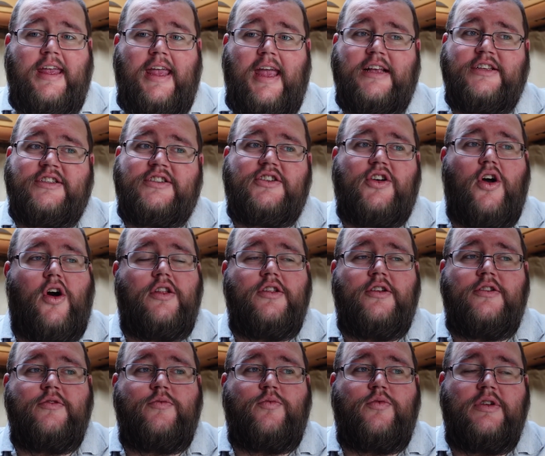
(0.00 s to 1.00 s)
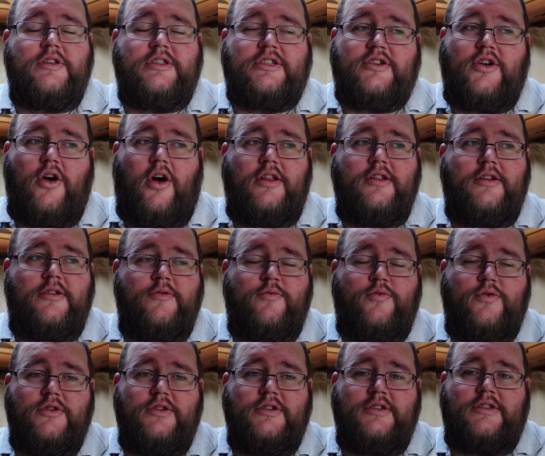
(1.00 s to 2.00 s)
Yeah. Scotland
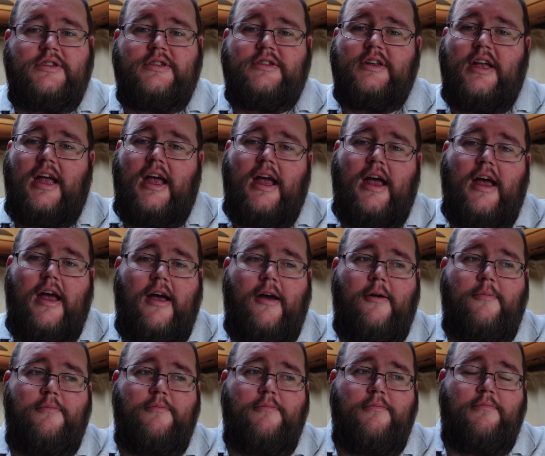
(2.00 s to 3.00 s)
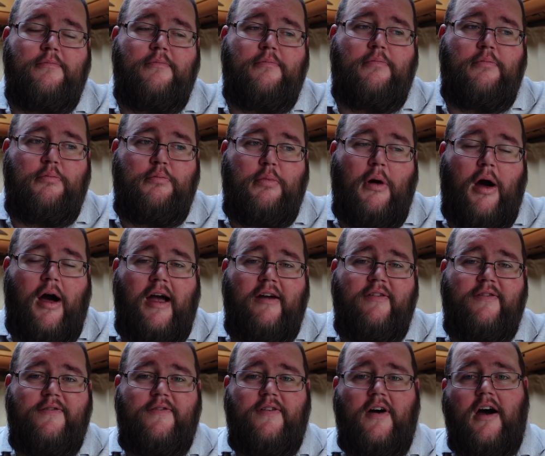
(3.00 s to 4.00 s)
was by
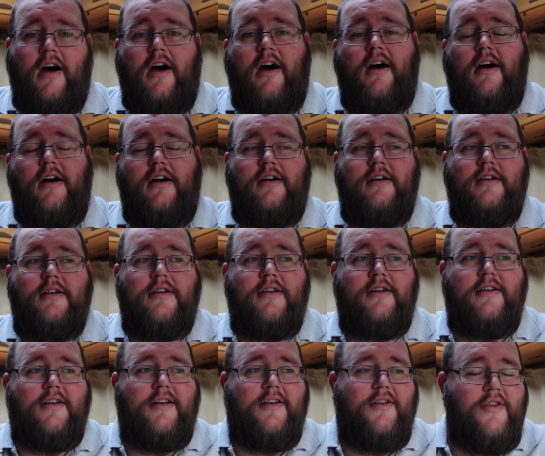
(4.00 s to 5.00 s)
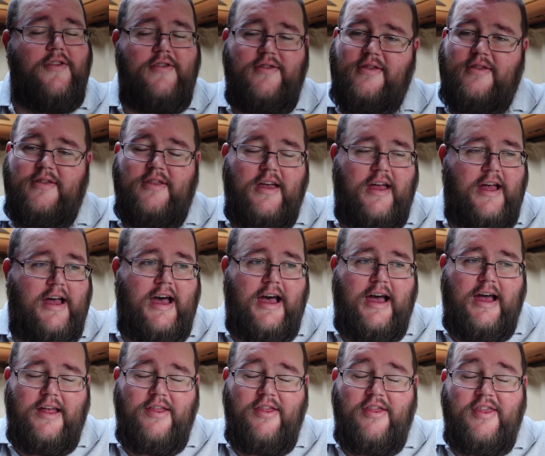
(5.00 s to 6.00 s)
far
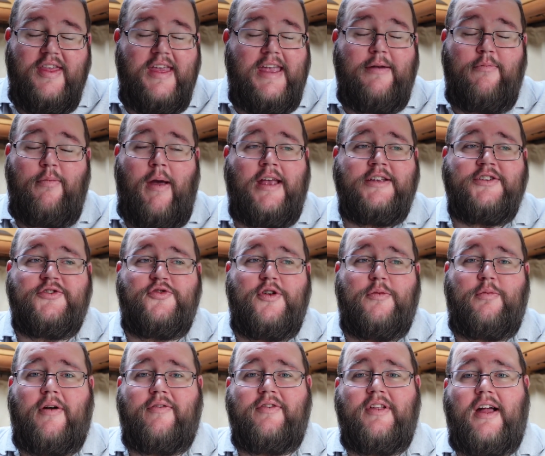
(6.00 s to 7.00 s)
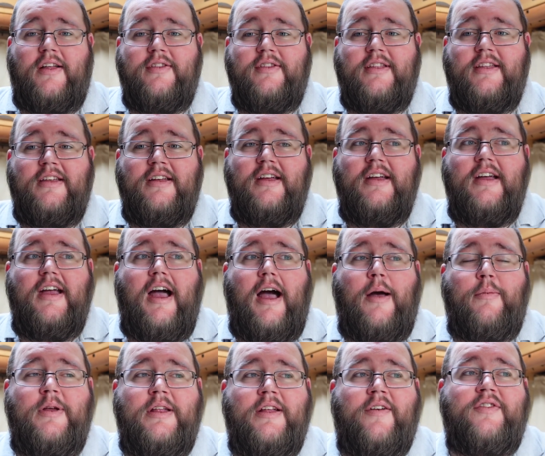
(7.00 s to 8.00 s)
the best trip I've done.
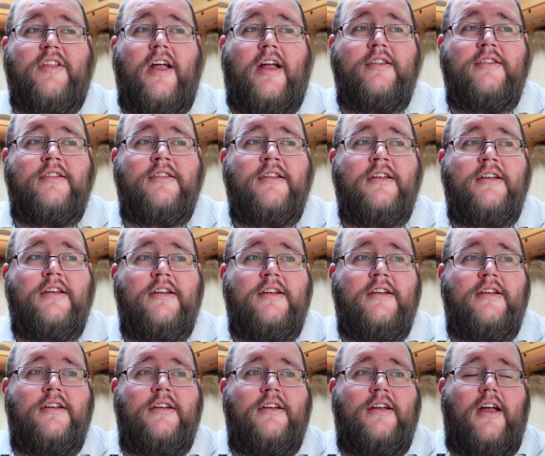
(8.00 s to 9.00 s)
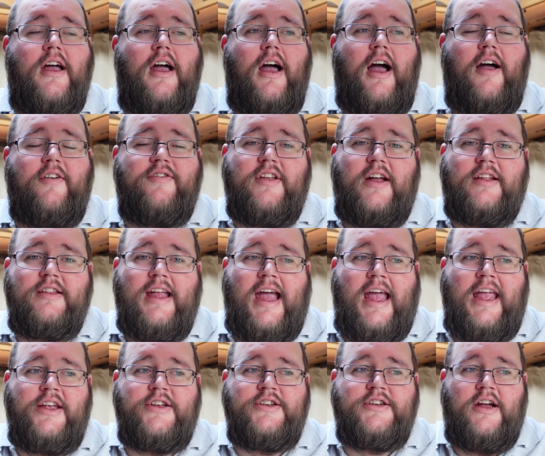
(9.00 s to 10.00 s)
I mean, I've done
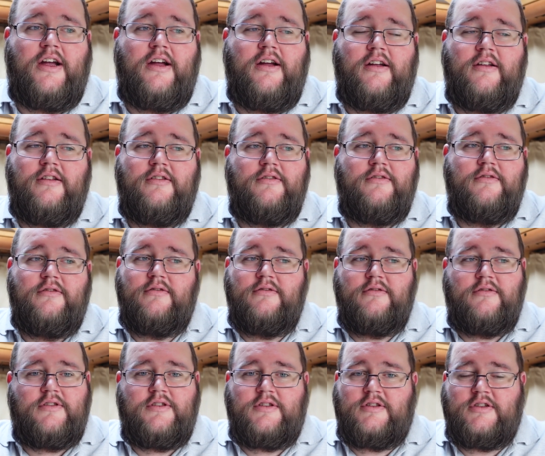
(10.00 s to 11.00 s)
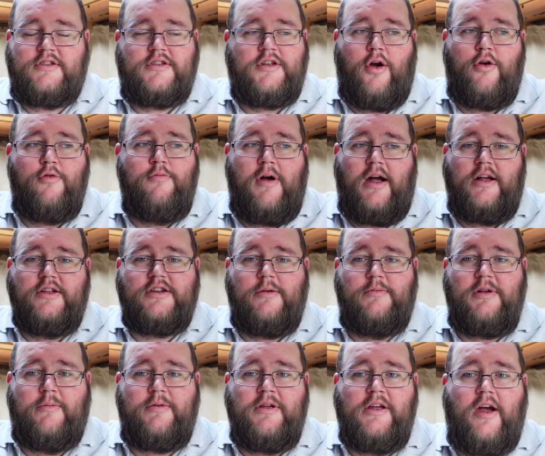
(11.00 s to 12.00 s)
Asia so much. I
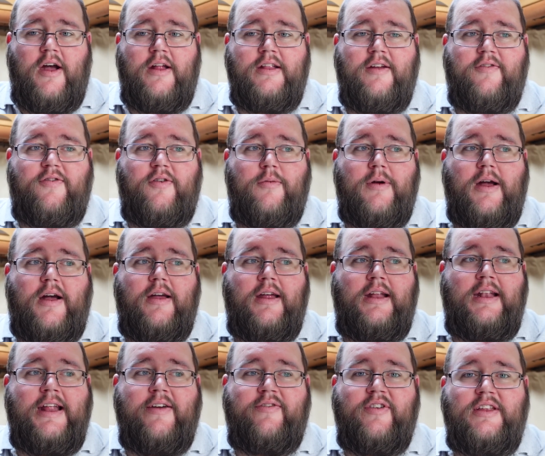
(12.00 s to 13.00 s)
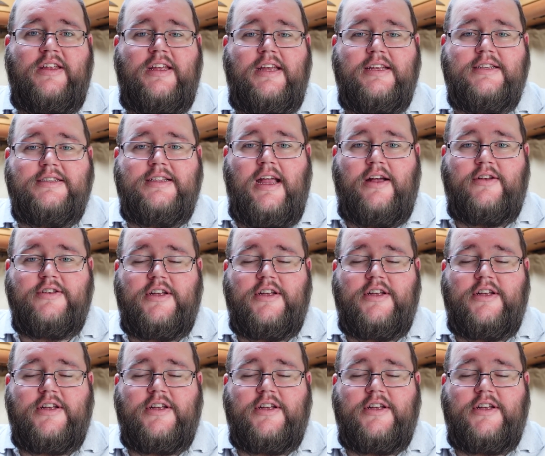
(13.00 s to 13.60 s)
mean, I've been going there for about 11 years now.